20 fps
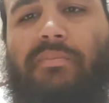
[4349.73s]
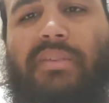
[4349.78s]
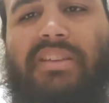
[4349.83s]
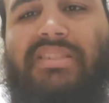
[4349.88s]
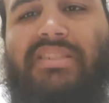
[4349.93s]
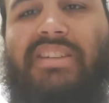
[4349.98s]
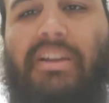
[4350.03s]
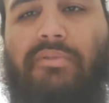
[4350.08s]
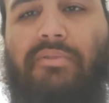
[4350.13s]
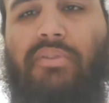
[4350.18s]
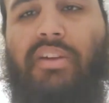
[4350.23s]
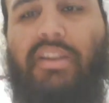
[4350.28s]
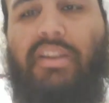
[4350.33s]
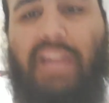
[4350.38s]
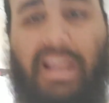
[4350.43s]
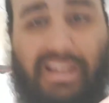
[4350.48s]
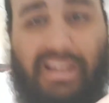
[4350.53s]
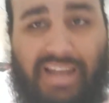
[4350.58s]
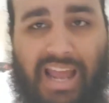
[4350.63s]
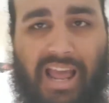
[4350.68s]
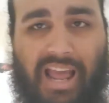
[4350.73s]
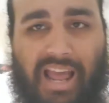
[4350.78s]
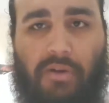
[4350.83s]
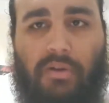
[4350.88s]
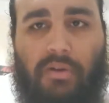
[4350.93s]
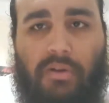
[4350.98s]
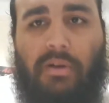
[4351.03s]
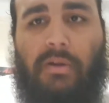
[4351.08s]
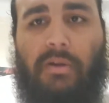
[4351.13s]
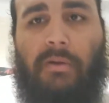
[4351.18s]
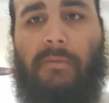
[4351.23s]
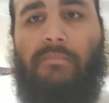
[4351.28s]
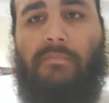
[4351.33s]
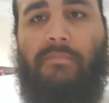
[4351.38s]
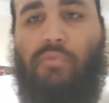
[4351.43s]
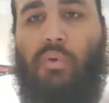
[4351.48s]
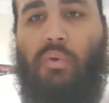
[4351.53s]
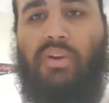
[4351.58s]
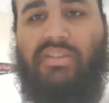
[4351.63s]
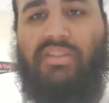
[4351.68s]
is different. Like now,
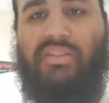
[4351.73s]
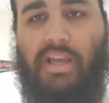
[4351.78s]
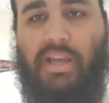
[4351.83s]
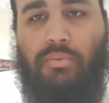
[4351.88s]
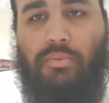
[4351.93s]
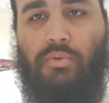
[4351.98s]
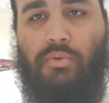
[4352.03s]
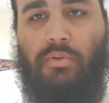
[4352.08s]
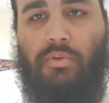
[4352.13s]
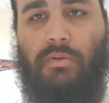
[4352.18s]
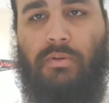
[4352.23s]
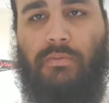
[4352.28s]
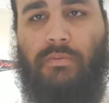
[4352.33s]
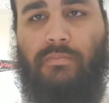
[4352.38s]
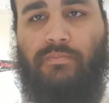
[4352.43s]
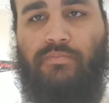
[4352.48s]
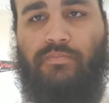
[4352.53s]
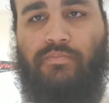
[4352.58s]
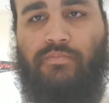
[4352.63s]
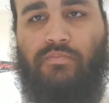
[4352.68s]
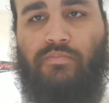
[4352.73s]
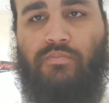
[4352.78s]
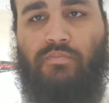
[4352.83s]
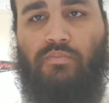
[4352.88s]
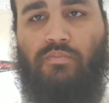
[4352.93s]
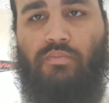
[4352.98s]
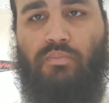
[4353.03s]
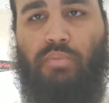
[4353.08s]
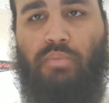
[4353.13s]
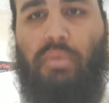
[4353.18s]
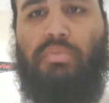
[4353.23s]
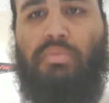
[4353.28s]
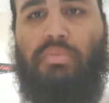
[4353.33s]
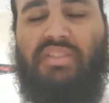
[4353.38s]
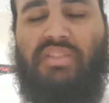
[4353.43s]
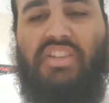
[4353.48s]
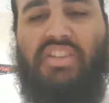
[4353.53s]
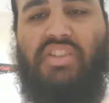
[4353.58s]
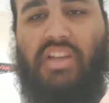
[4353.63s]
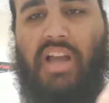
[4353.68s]
for example, people
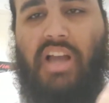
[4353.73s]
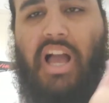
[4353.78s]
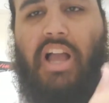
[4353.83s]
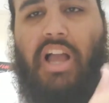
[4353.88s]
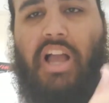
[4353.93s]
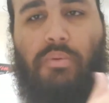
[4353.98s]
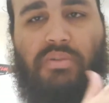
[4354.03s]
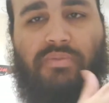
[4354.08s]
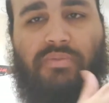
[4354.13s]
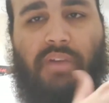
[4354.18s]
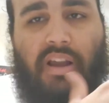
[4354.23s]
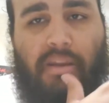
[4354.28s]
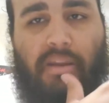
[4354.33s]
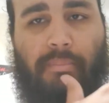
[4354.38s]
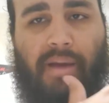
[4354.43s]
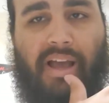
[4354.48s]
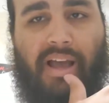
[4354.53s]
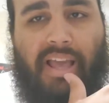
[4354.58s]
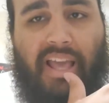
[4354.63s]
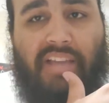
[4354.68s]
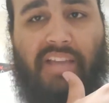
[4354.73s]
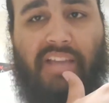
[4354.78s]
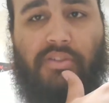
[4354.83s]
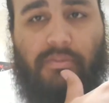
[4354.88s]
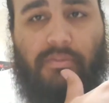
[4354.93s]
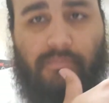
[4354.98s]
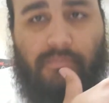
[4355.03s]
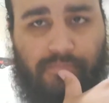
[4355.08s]
say Chicago was founded by a Haitian,